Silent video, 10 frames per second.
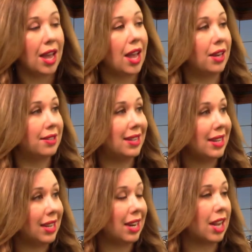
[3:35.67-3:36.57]
And is
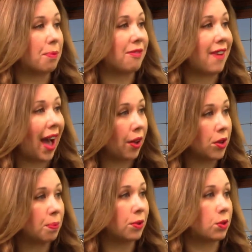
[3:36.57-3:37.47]
it eating up
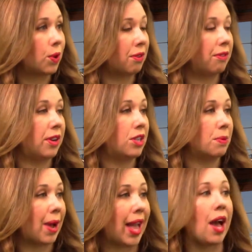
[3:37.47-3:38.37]
valuable square footage
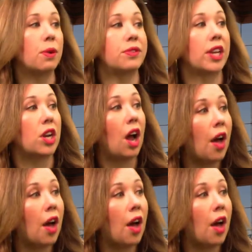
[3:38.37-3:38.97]
in my house that could